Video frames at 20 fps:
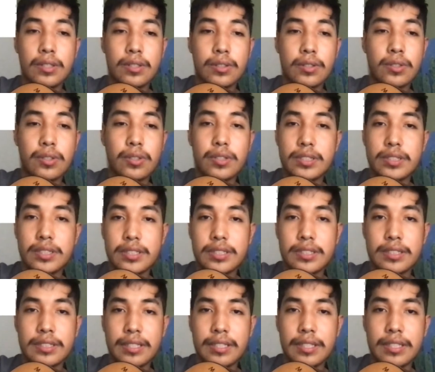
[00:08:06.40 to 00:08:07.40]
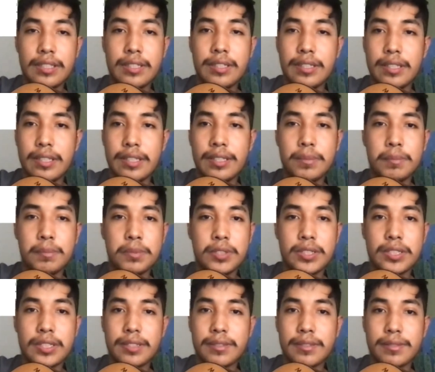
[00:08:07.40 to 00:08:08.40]
chords in the
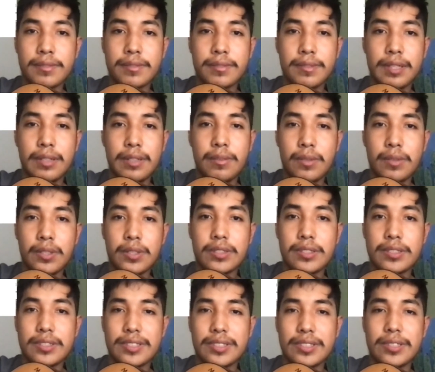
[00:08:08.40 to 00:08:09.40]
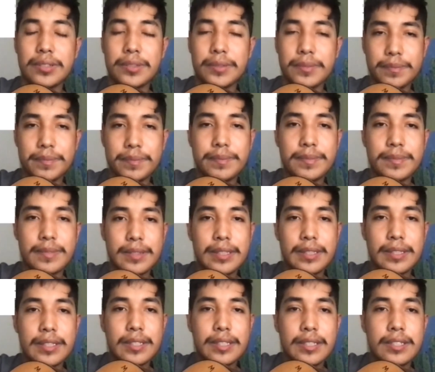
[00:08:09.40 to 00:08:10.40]
music world. So
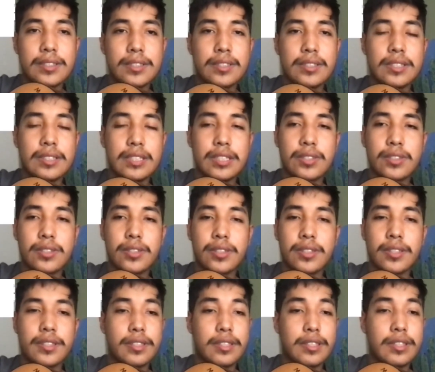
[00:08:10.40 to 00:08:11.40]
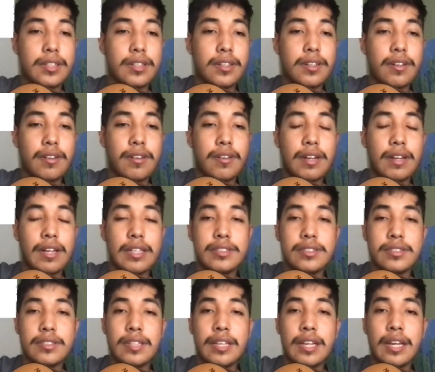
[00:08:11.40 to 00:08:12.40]
the G chord. Alright,
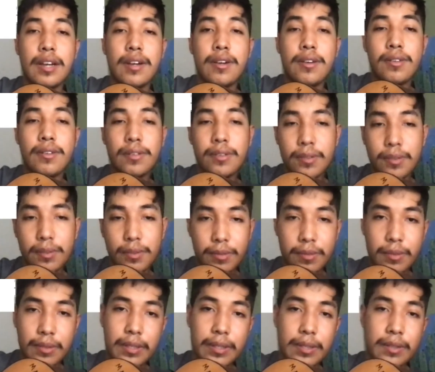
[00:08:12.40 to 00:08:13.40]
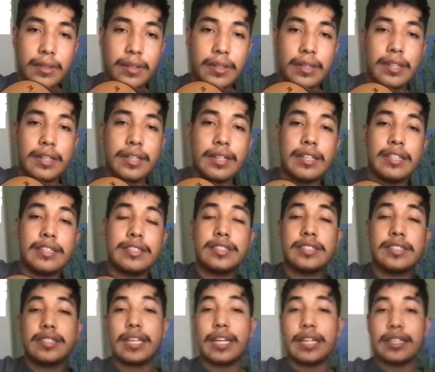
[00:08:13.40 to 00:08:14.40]
so now,
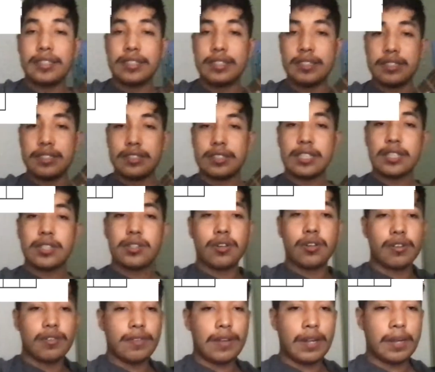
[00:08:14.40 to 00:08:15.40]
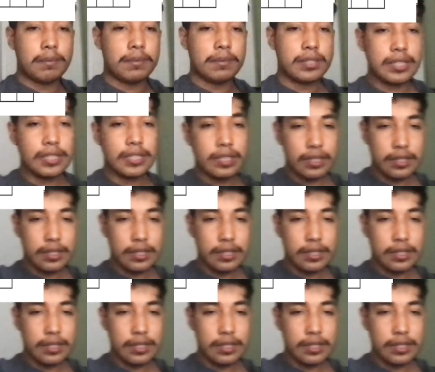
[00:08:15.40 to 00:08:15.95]
just like the C chord family,